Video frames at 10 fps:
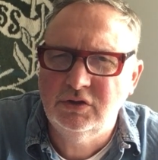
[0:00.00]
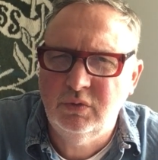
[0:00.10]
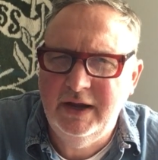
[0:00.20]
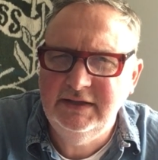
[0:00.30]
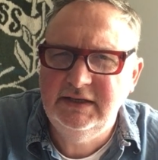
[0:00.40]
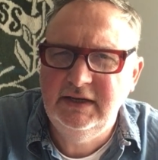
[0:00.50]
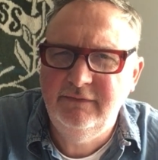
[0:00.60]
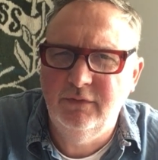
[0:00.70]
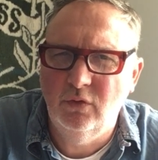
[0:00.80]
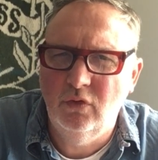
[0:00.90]

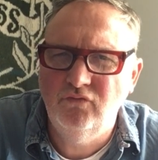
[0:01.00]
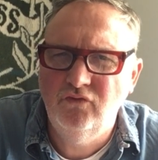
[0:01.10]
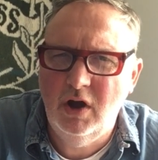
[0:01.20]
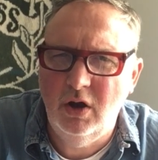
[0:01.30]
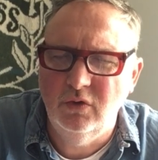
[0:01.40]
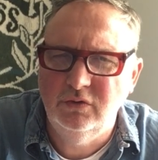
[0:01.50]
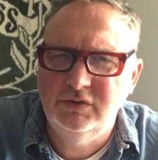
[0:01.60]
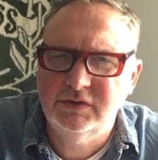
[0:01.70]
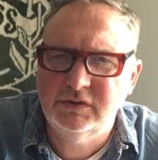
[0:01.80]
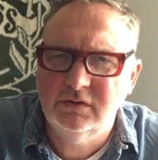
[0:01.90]
24
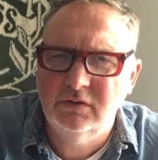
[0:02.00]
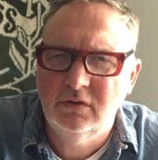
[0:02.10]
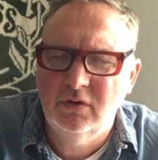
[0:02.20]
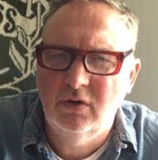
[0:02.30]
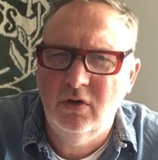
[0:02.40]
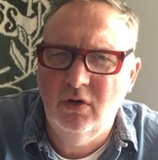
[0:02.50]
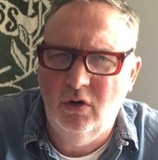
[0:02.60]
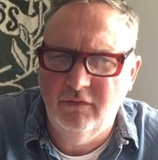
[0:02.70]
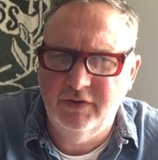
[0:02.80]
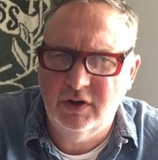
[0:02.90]
rows
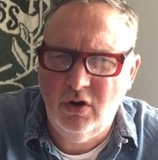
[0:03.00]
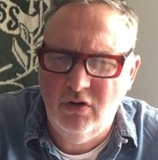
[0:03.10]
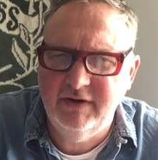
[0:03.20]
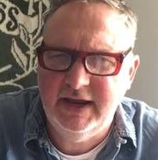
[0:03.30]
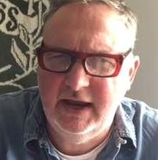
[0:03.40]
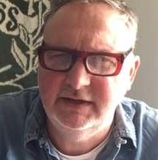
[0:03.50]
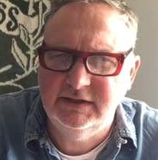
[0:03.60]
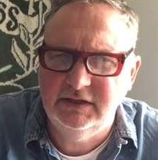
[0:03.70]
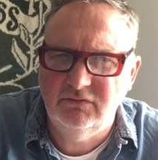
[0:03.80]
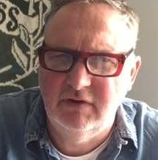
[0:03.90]
of the
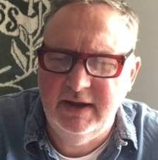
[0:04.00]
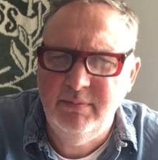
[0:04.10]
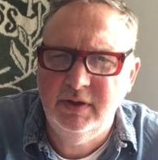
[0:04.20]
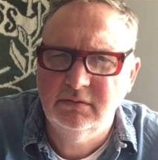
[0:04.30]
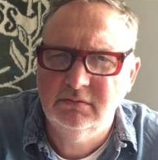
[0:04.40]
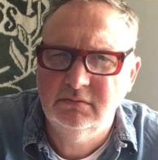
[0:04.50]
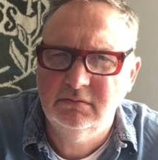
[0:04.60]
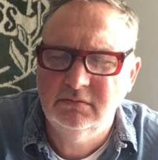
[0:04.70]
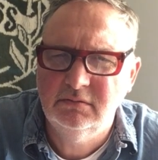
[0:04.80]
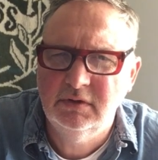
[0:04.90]
corrugated rib
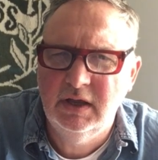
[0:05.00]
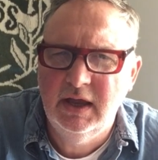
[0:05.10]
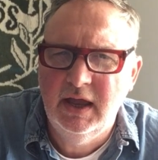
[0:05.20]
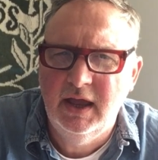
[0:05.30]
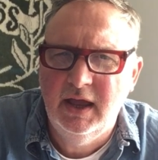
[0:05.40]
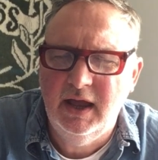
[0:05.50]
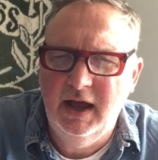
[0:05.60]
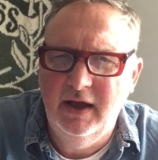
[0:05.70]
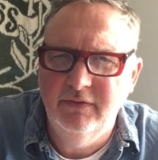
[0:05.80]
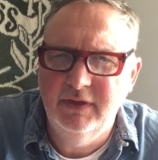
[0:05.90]

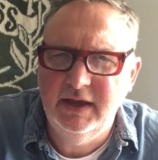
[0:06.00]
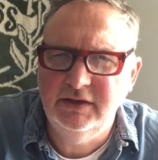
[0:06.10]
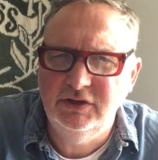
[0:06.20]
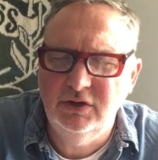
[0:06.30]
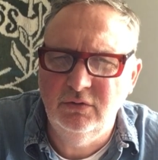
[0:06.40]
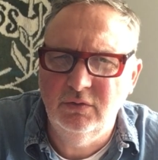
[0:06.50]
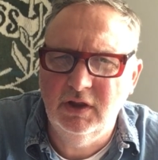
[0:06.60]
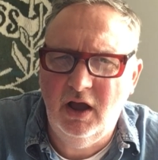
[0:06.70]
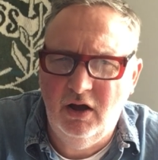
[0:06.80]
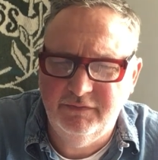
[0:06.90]
and then you
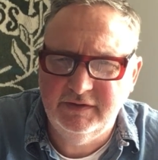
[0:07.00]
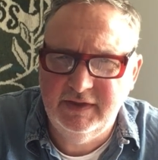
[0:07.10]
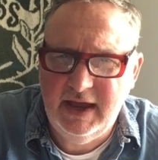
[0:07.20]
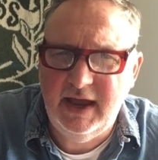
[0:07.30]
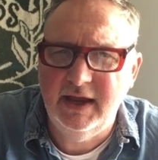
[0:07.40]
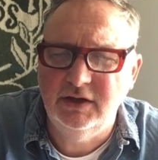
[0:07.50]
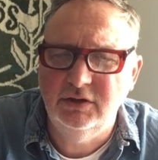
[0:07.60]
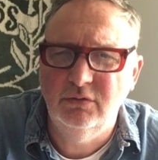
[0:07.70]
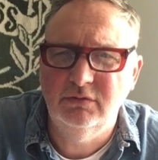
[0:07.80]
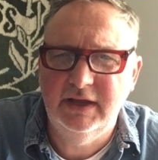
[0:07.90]
will after that
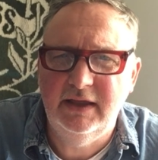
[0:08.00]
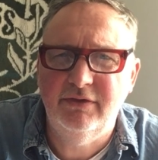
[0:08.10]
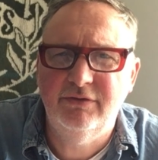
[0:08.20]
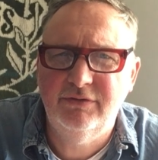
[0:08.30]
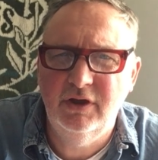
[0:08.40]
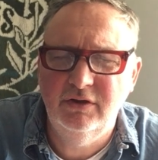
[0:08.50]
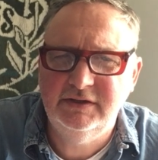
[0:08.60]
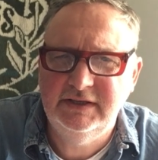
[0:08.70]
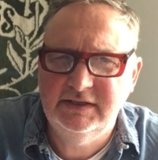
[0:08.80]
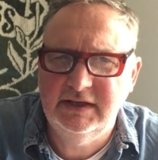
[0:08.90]
you will knit
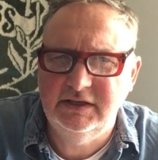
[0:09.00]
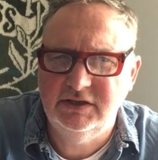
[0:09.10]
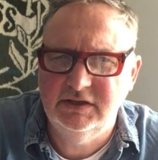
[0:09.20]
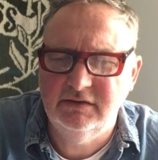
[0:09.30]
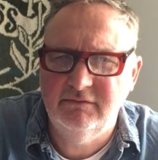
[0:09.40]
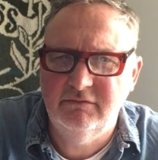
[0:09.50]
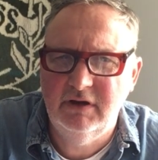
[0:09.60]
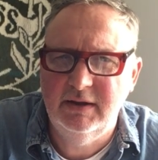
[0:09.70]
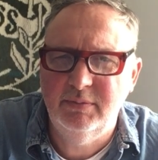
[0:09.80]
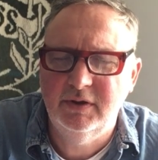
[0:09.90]
30 stitches of
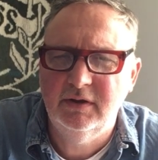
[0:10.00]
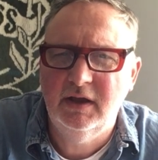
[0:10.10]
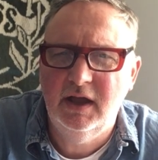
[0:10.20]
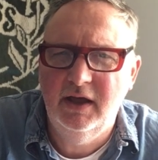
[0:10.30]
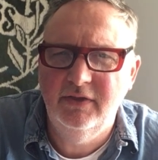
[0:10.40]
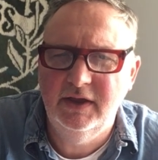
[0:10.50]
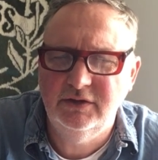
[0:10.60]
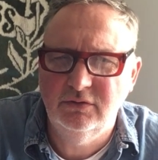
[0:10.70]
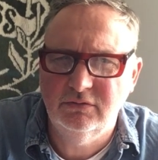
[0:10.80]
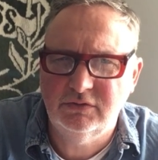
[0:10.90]
rib and
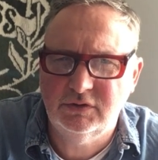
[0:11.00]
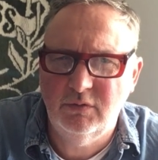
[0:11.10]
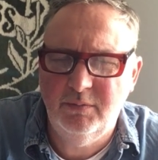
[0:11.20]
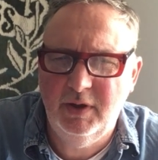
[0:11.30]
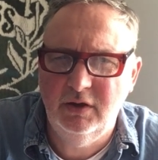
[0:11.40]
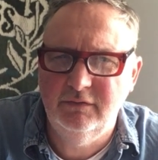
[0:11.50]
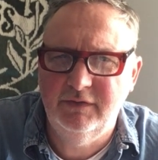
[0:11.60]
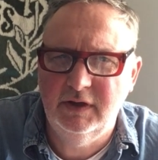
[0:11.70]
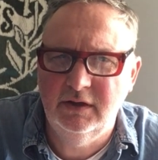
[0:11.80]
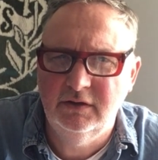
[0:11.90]
then you'll swap
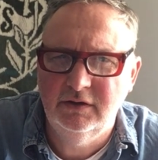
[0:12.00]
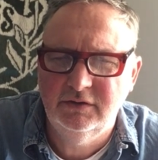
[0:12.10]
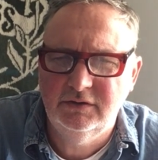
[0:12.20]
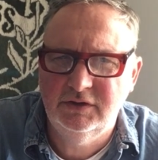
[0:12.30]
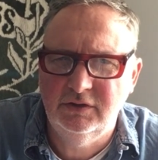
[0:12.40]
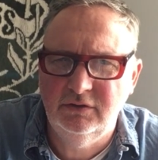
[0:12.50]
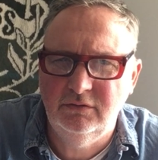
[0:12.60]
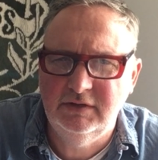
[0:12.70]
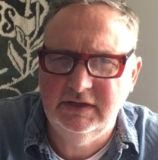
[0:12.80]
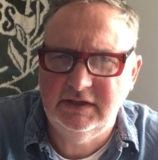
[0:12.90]
over
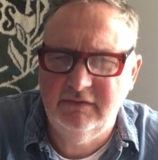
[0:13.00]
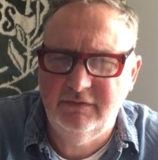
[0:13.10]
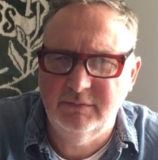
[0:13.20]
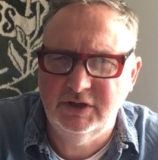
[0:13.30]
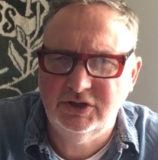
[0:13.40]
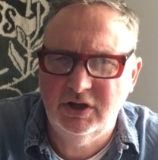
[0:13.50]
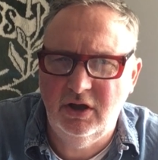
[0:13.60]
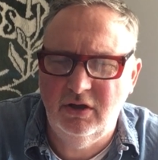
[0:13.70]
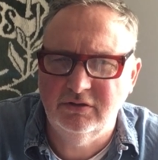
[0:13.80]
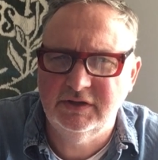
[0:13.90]
to knitting from the
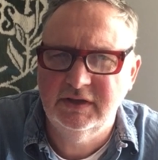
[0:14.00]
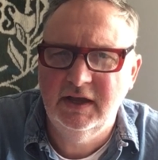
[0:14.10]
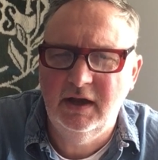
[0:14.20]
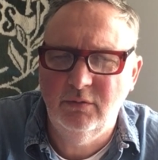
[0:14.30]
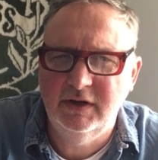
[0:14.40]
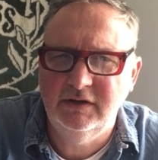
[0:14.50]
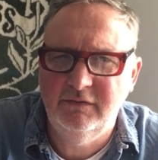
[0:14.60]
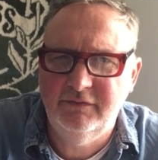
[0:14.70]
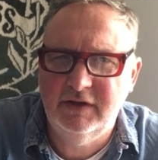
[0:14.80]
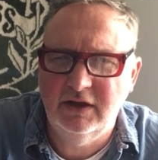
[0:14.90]
chart and when
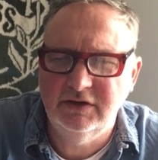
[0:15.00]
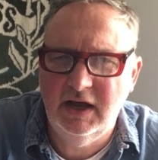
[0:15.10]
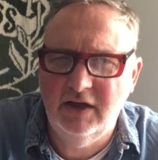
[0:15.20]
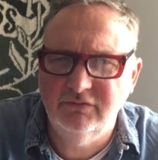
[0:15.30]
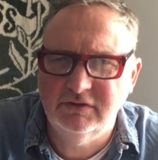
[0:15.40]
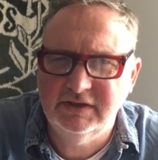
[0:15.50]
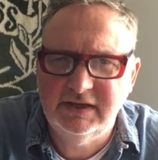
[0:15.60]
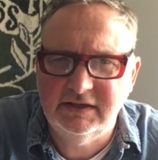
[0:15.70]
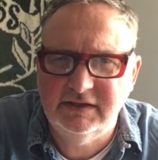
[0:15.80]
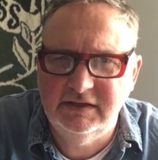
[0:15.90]
you've done your
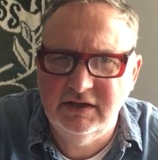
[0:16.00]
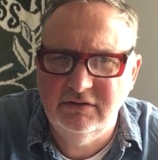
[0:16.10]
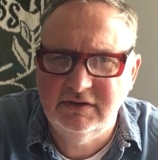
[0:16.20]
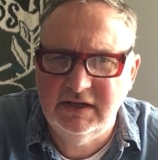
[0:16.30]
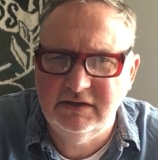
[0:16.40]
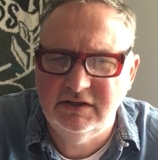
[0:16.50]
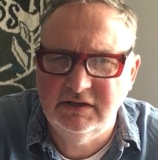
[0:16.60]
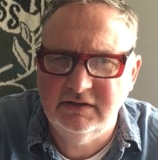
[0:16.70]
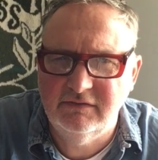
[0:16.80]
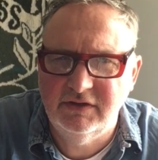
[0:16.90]
162
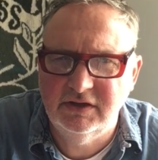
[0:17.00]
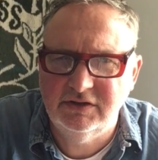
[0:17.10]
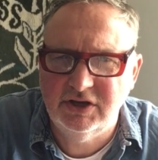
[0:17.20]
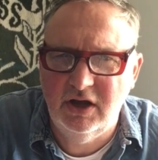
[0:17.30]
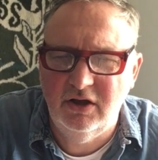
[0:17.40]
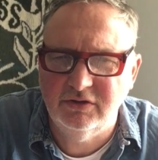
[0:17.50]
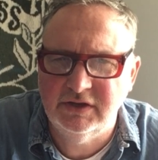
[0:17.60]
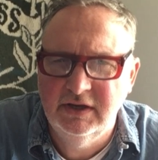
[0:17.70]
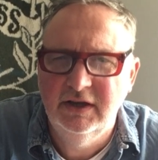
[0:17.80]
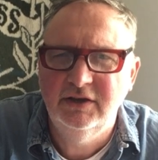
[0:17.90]
stitches of the
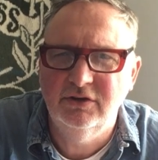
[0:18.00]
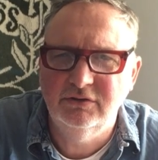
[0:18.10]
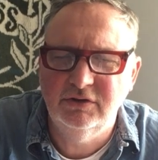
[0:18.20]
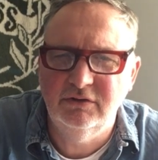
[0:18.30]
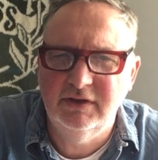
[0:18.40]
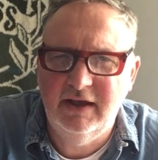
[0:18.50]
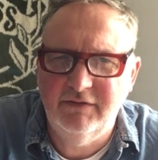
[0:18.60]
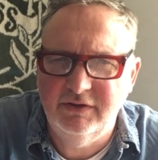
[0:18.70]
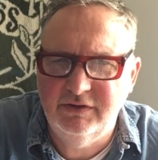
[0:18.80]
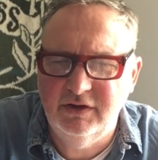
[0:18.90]
chart you'll do
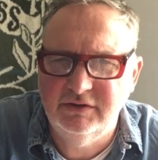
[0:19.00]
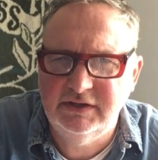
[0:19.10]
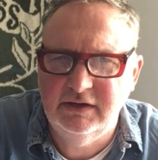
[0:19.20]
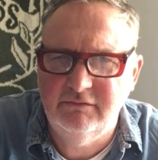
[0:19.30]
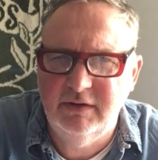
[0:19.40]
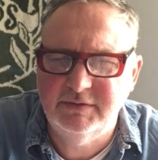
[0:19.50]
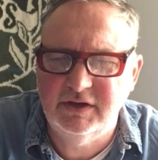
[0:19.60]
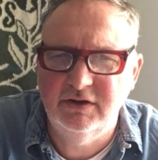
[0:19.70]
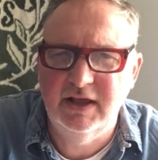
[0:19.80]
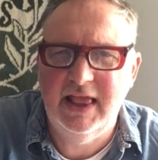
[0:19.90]
another 30 of rib
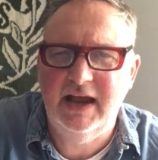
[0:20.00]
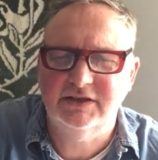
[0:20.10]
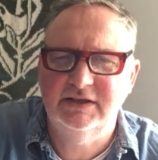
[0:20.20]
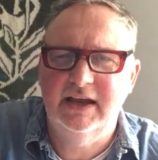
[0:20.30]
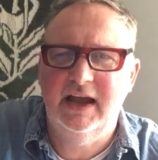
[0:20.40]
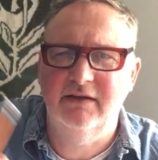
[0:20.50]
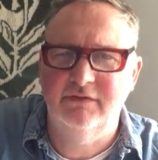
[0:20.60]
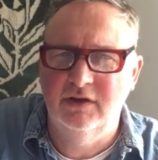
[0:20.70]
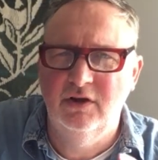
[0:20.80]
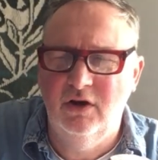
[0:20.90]
so you'll actually
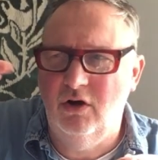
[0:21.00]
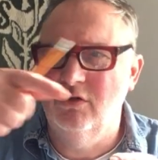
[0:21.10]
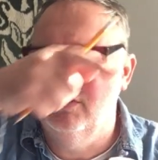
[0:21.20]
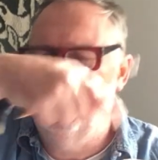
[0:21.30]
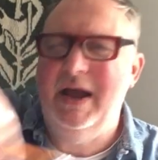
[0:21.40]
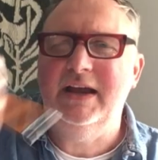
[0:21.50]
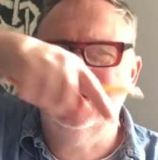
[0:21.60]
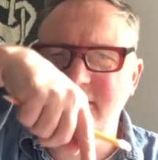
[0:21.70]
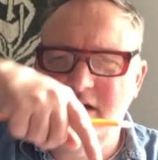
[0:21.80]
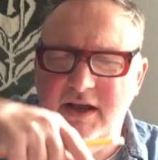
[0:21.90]
have on the
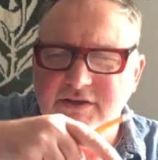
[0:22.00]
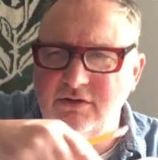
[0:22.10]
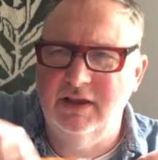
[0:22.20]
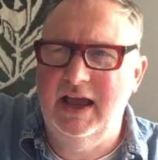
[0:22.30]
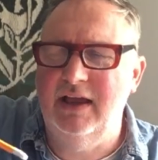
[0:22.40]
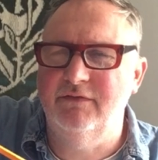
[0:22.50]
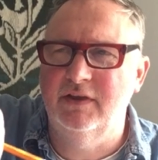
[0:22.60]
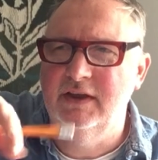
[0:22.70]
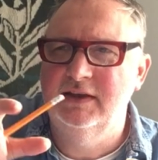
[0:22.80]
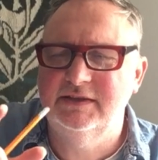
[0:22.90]
back side you'll
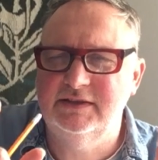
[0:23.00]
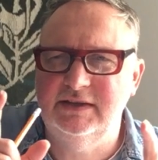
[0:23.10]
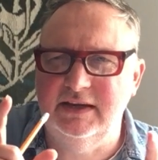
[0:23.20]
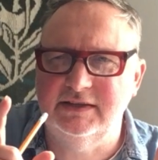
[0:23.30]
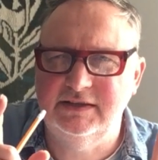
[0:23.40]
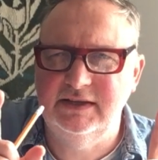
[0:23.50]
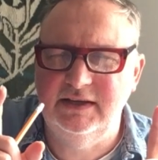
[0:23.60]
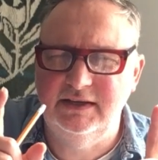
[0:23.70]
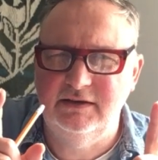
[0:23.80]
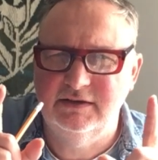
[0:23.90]
have
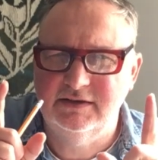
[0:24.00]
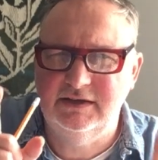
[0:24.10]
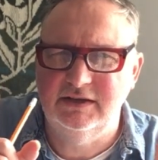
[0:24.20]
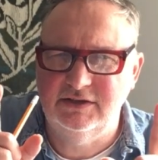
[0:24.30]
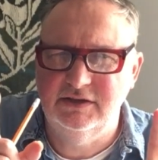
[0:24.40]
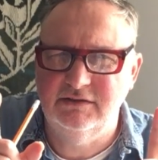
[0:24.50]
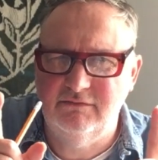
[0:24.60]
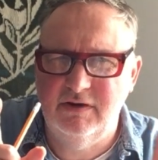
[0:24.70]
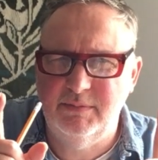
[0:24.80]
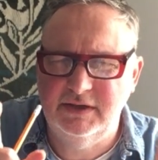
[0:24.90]
60 stitches
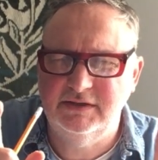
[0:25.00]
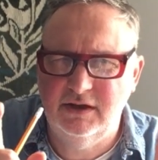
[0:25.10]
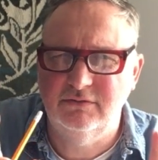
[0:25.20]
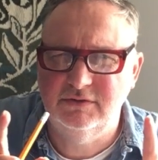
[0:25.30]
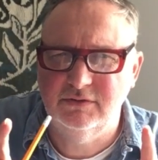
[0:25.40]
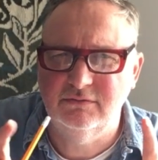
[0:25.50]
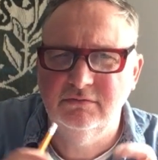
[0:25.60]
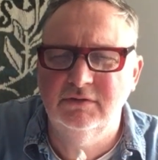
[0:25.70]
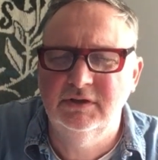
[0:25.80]
of rib in total